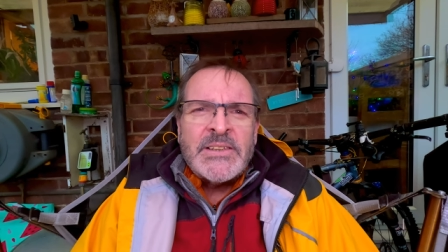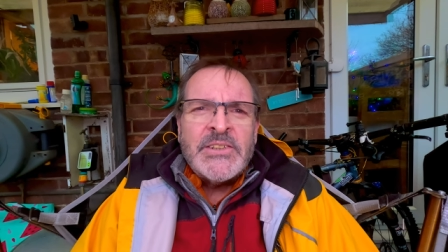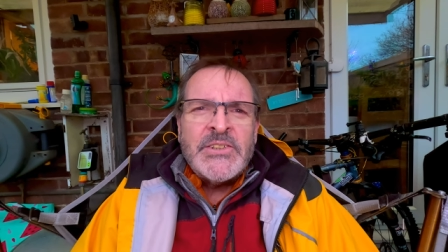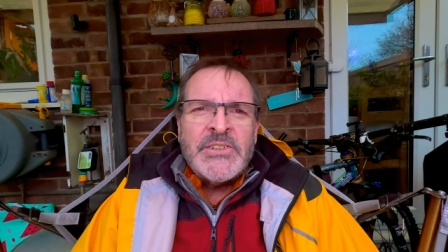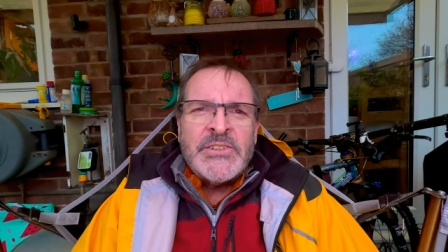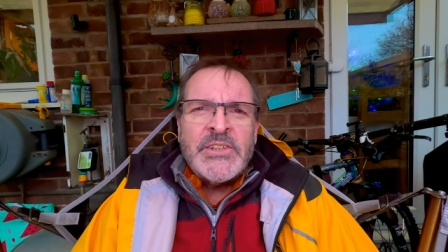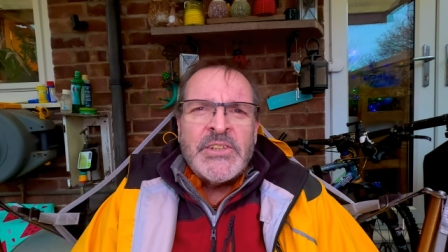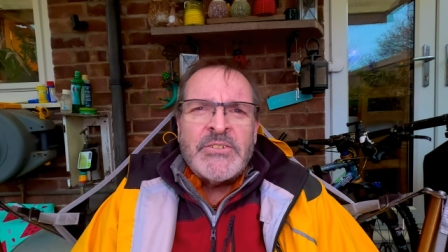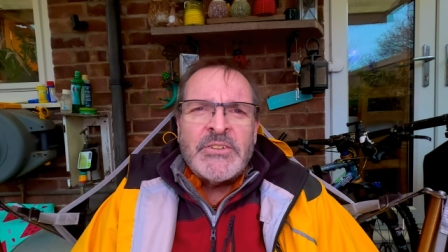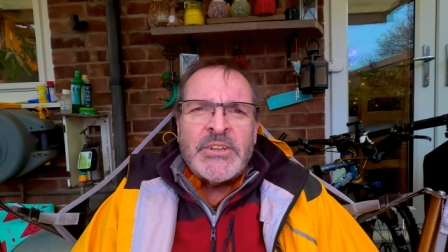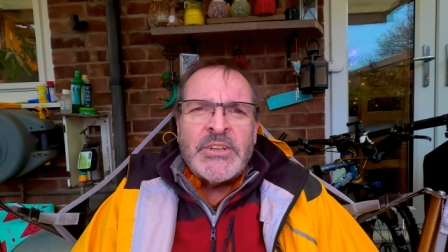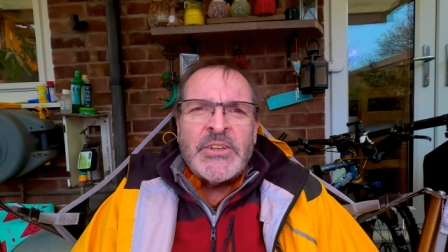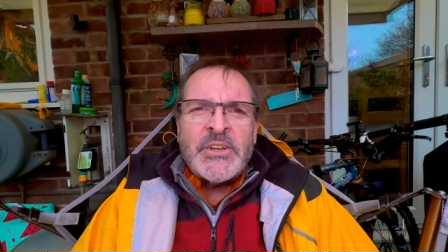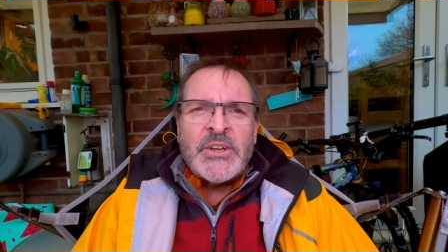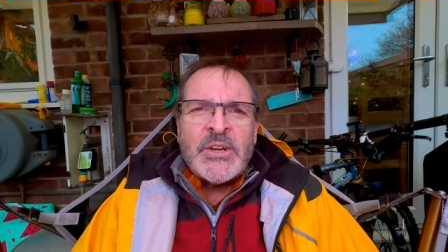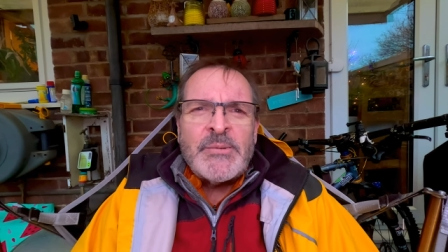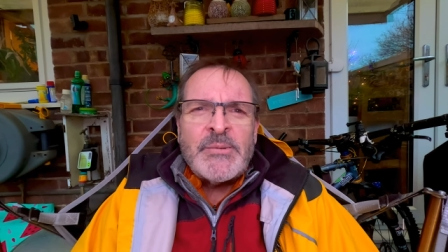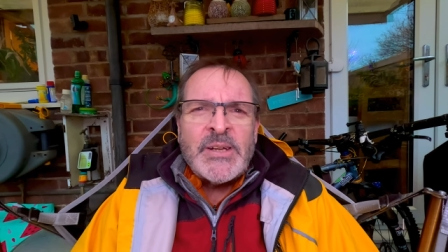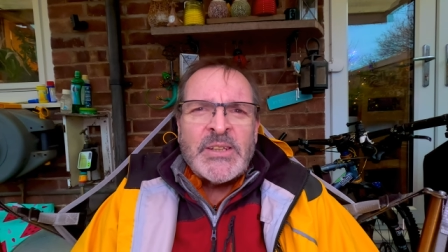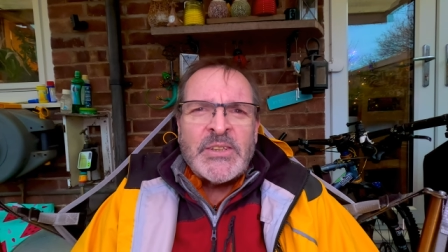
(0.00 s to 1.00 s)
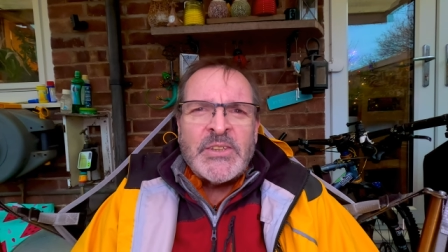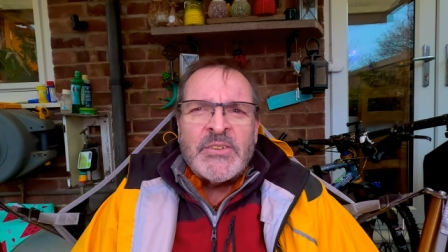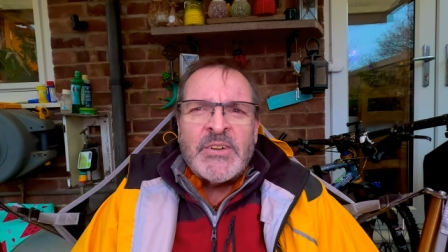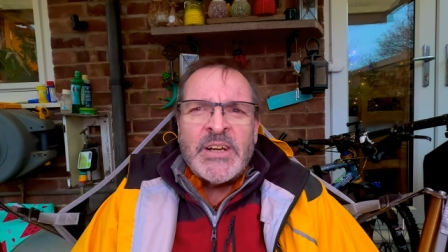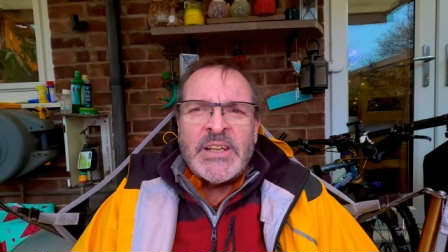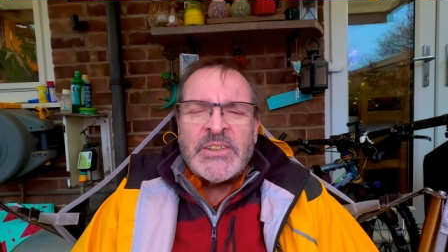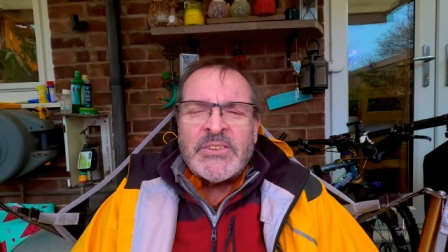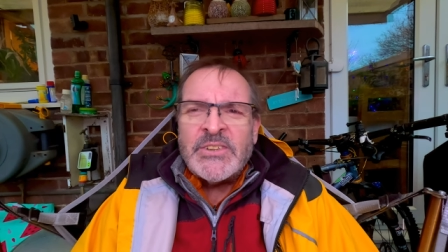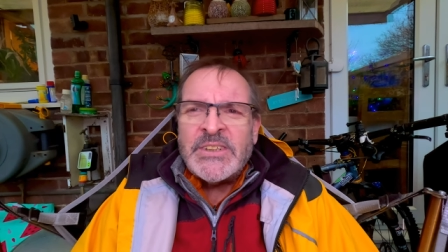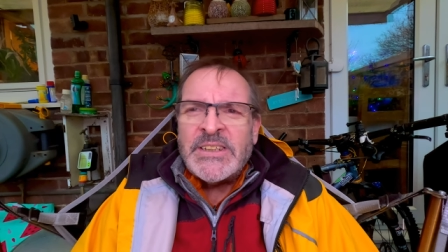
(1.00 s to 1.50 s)
considering that I'm
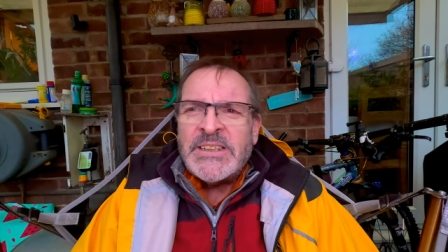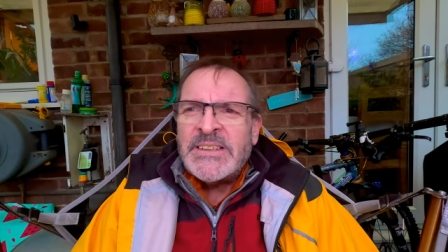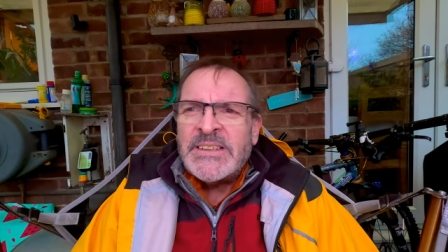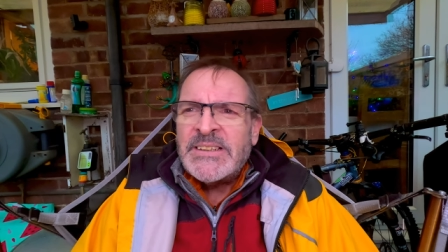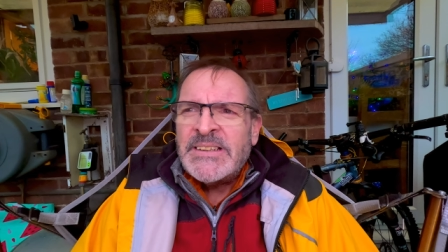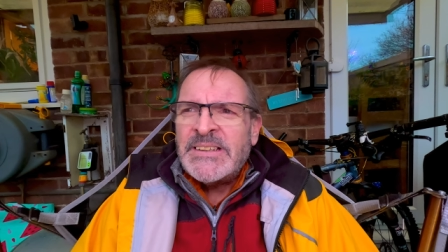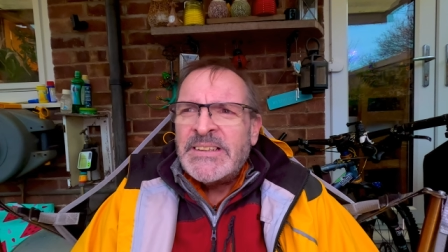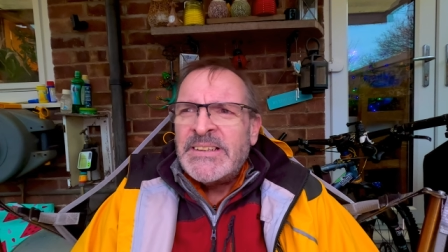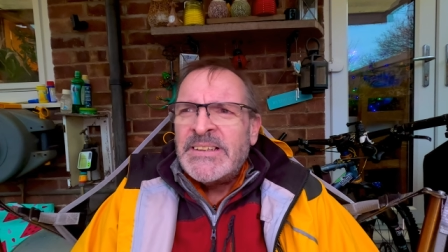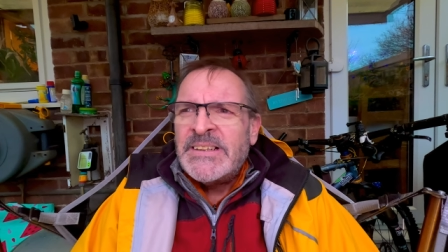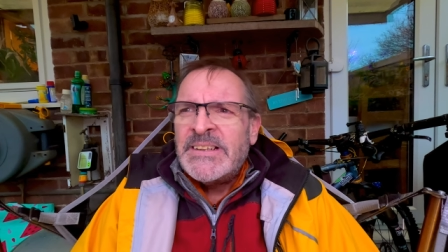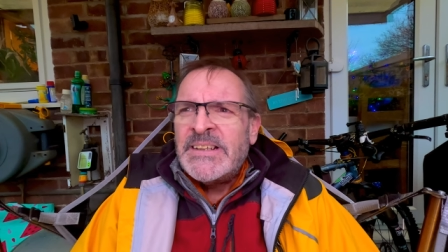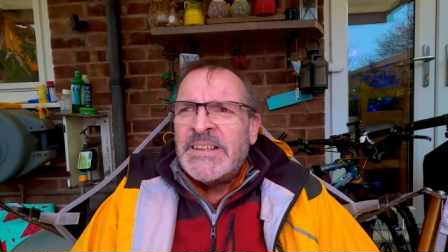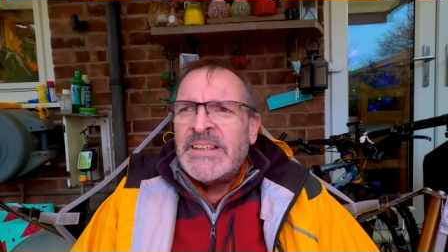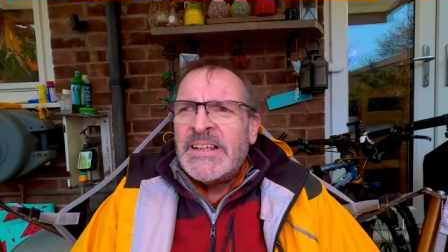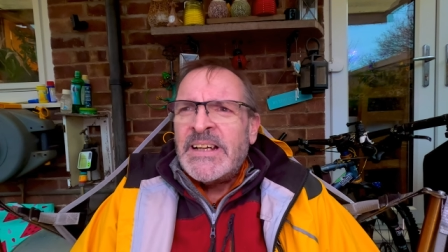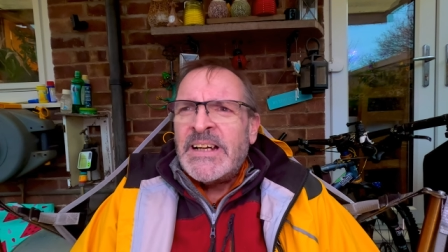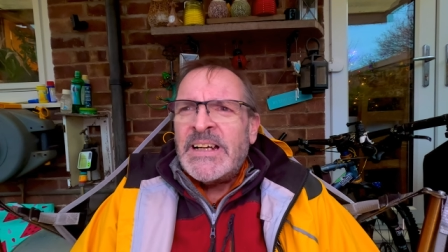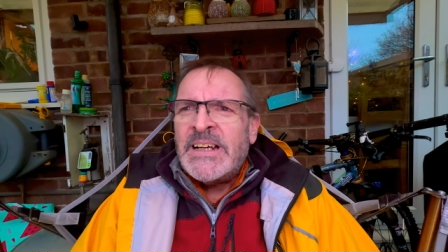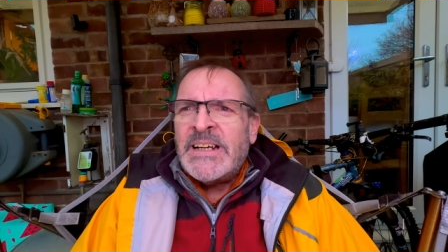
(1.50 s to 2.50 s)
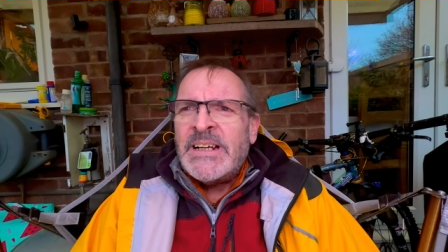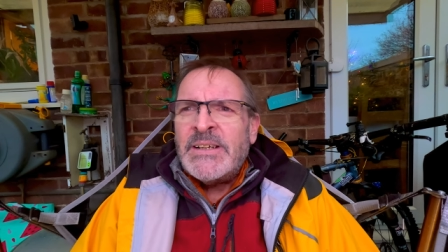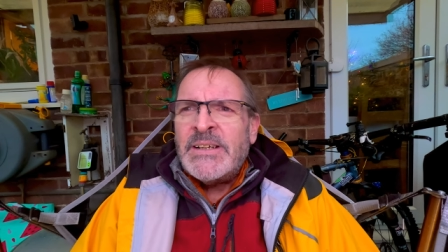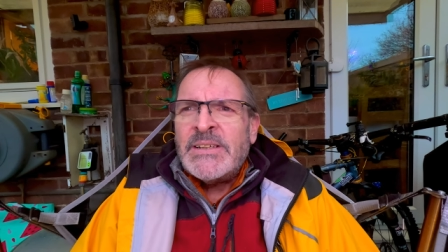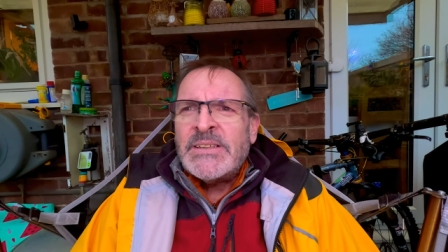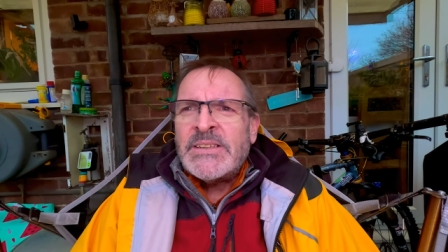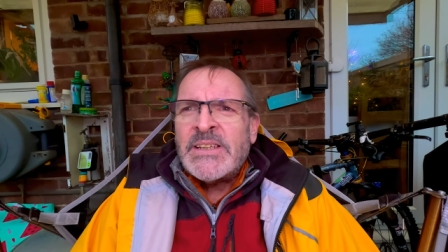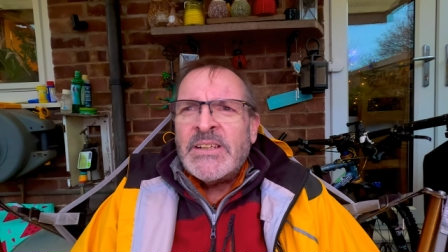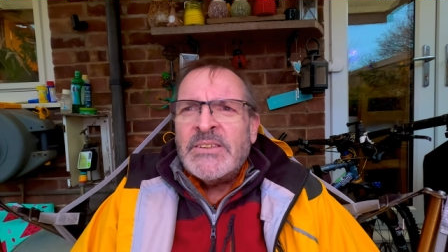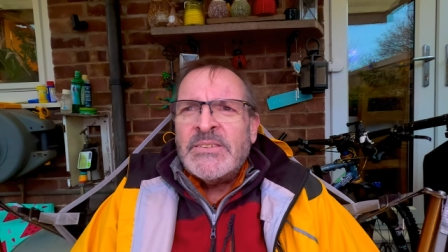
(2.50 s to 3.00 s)
ex-directory. Uh,
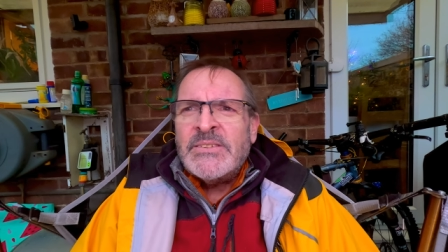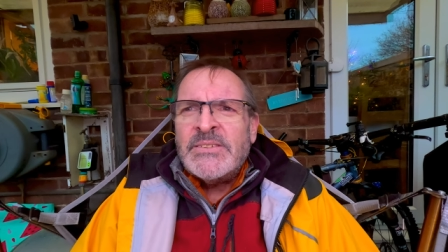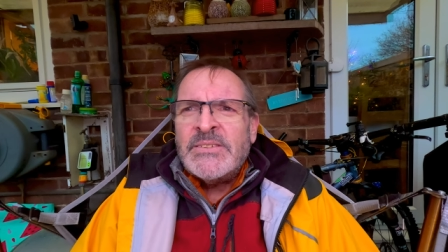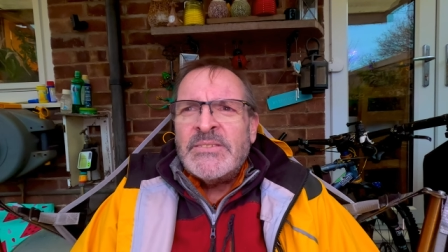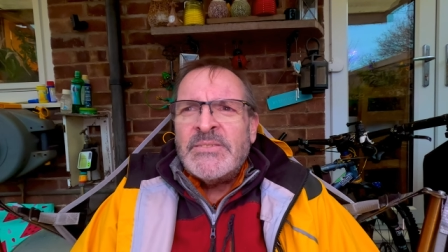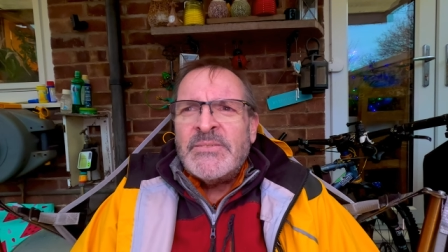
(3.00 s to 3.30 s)
so,